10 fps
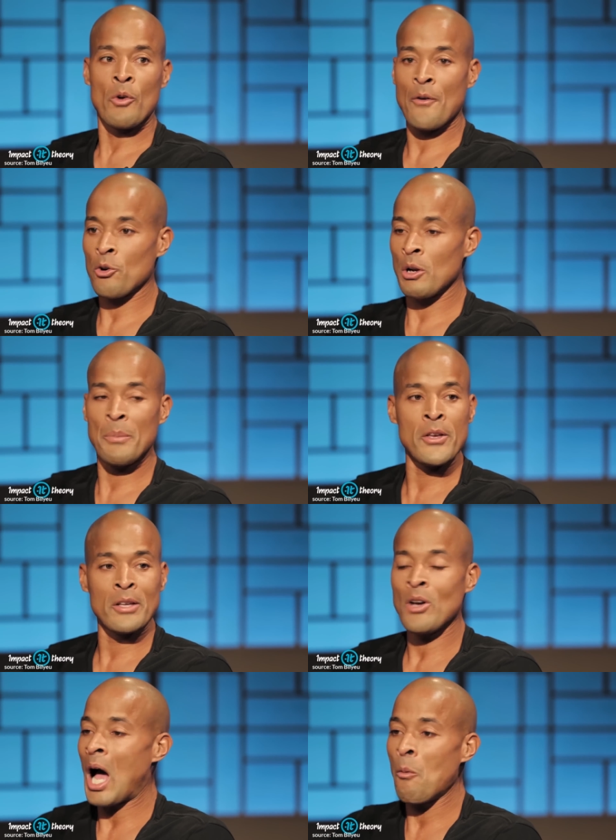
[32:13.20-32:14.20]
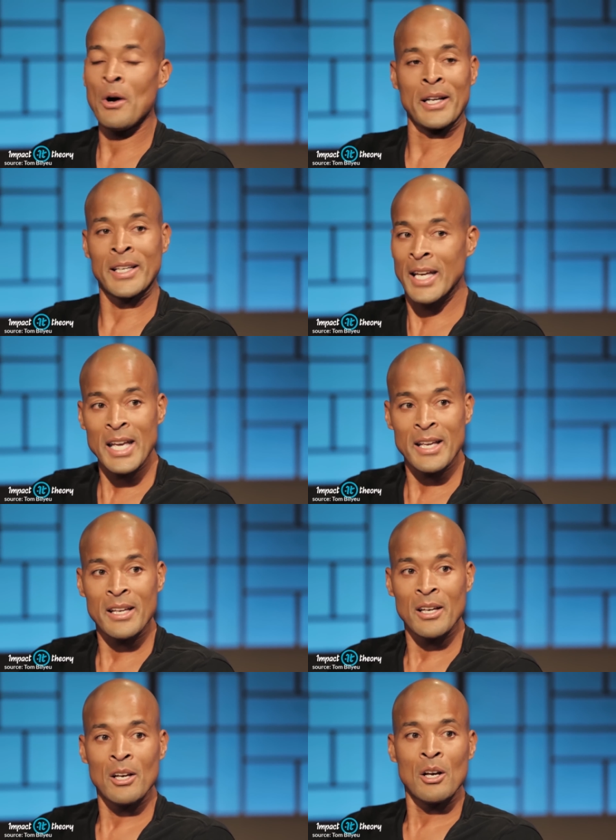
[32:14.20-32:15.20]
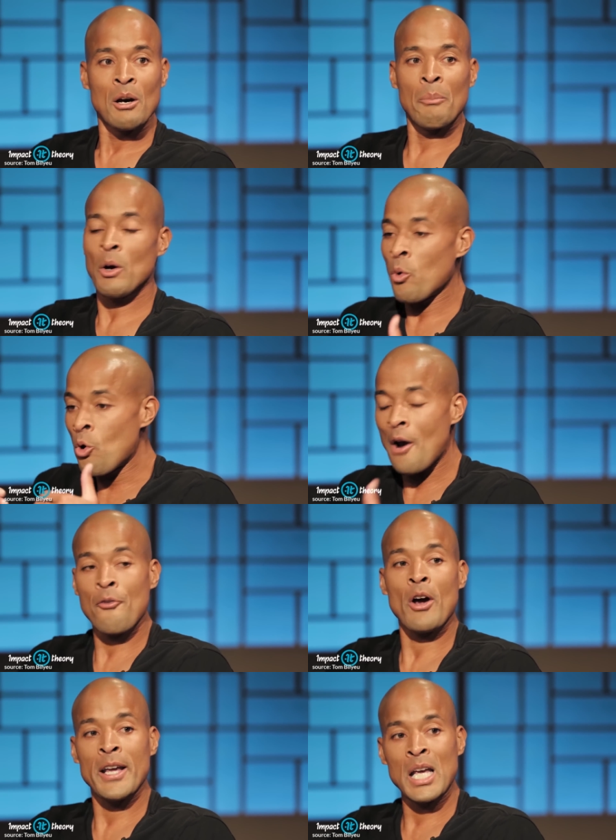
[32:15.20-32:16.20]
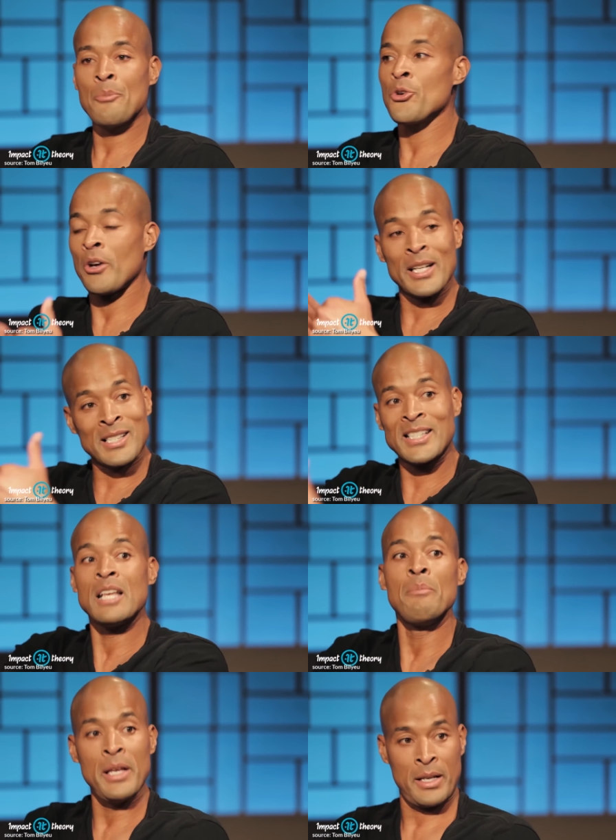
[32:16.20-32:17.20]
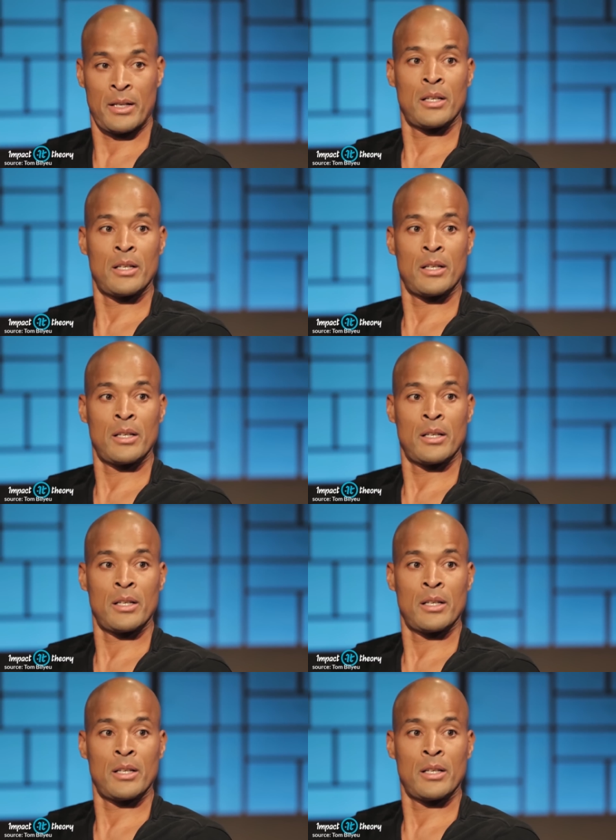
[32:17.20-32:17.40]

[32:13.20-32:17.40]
Whatever I'm going to be, you know, I want a geek, but whoever I am, you're going to see me.